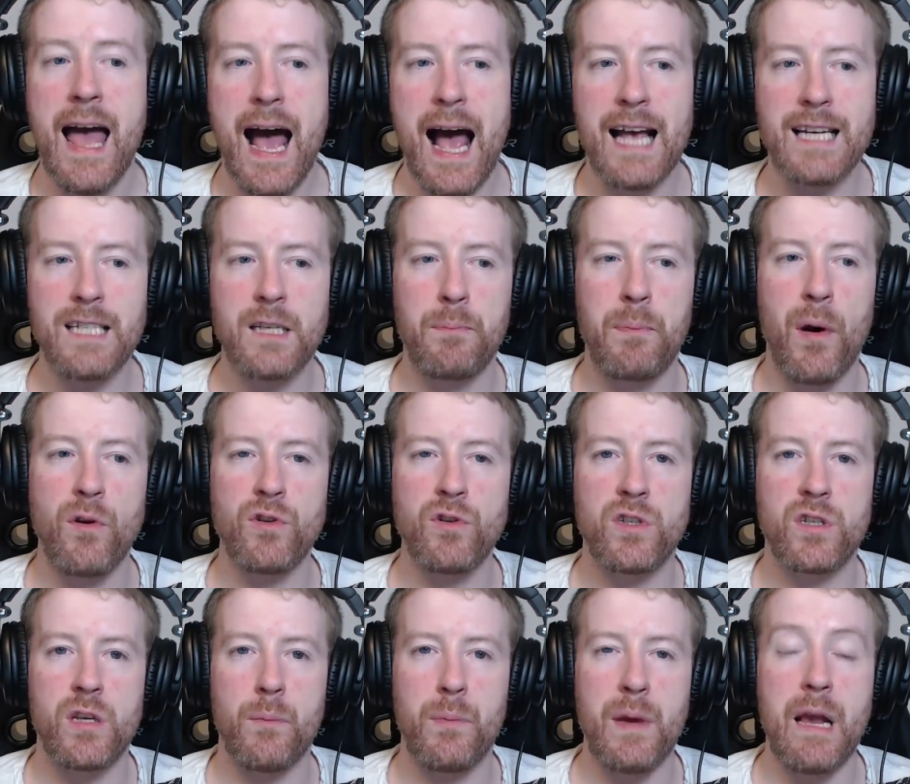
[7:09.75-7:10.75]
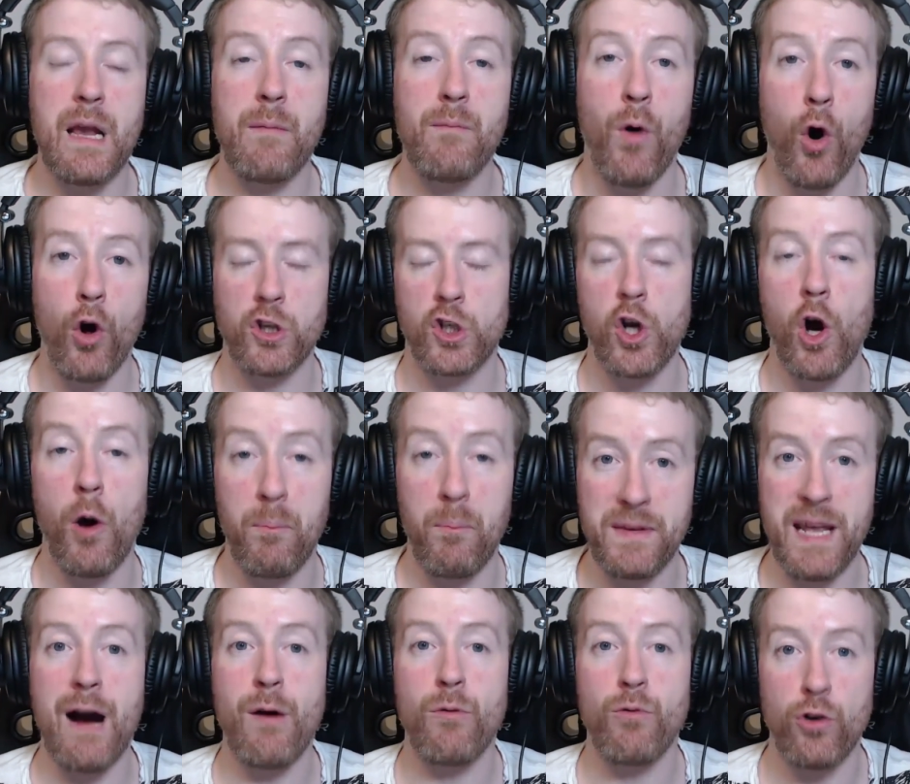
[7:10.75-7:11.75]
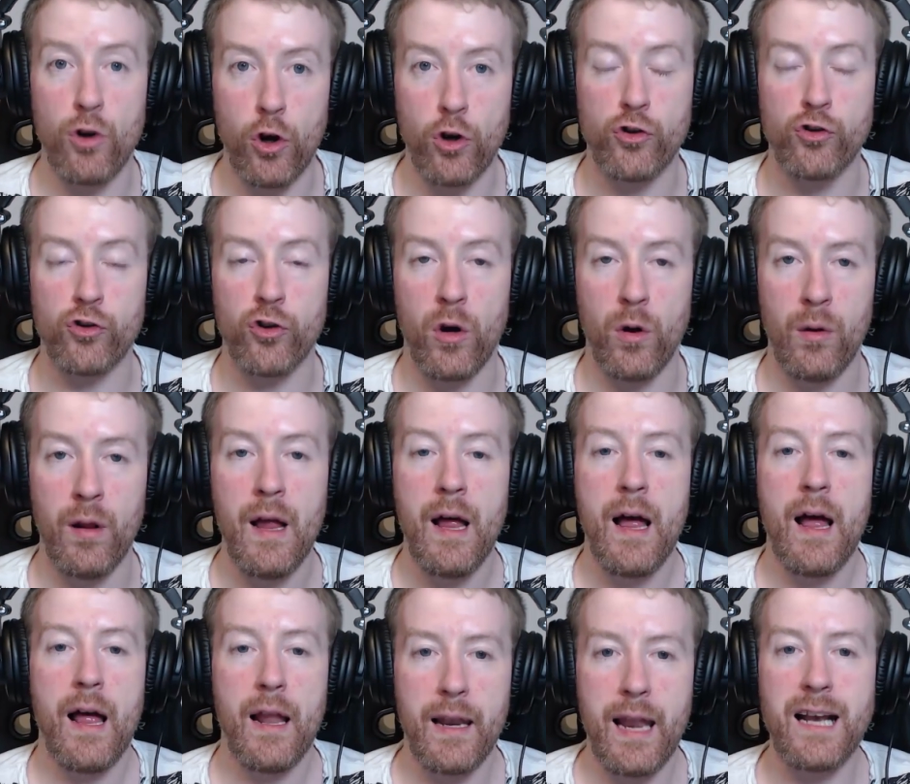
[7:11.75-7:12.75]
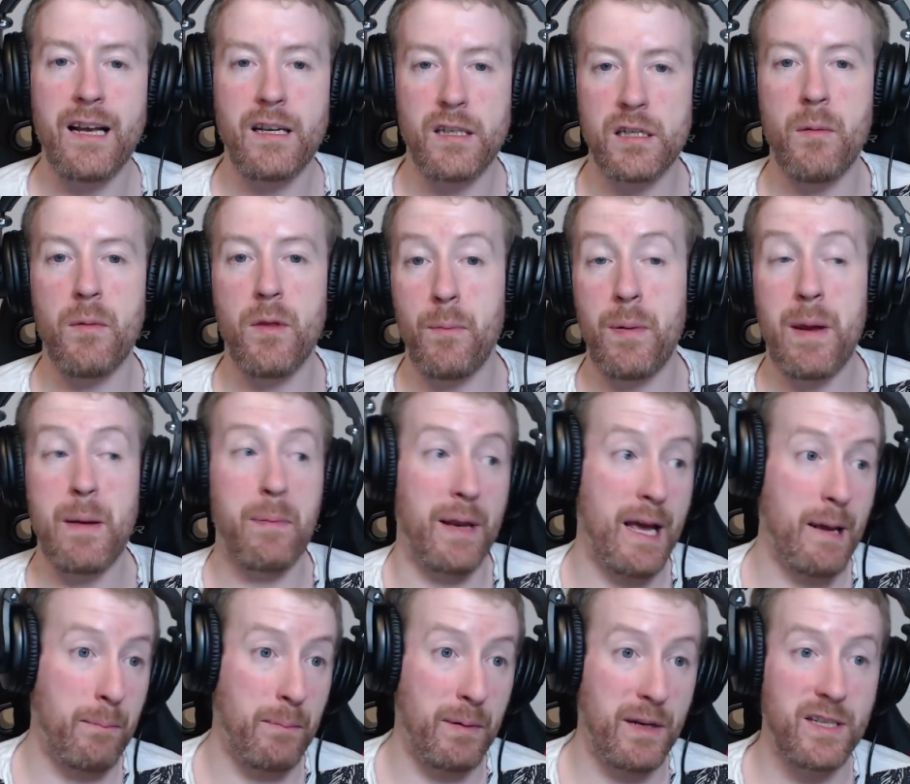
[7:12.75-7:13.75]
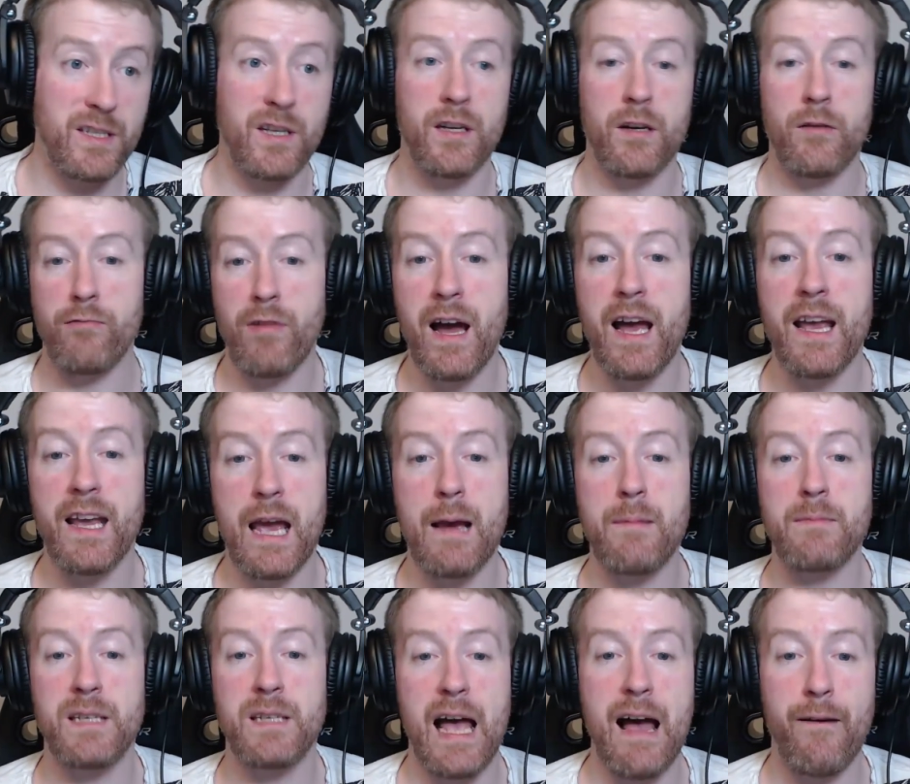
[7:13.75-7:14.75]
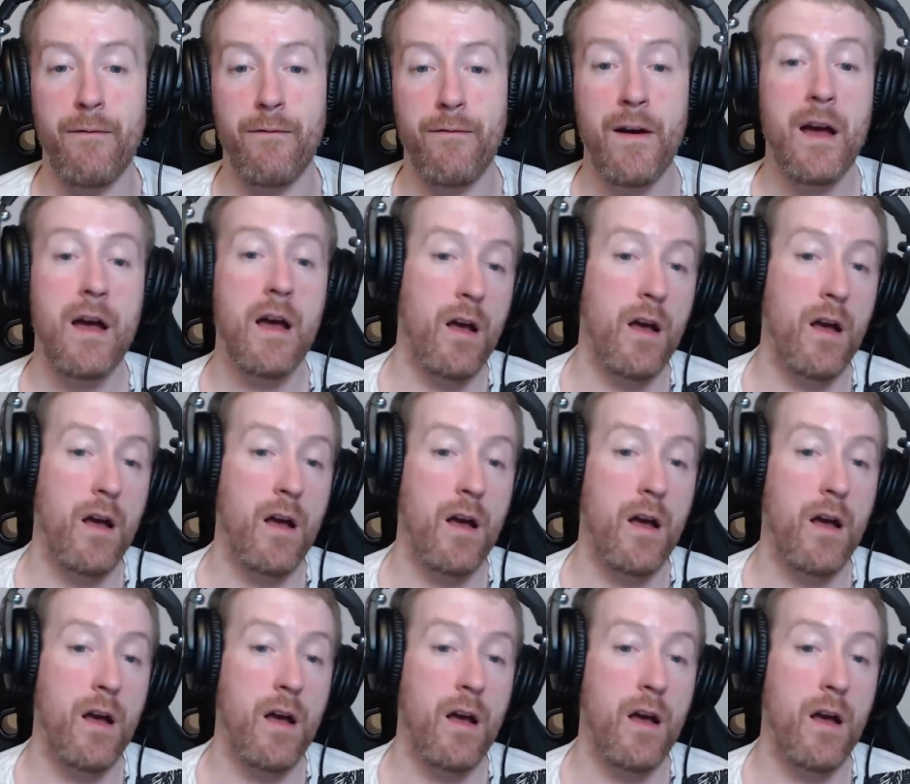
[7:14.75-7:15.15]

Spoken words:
as opposed to being more top-down control like some of the people like Blizzard and Riot Games have.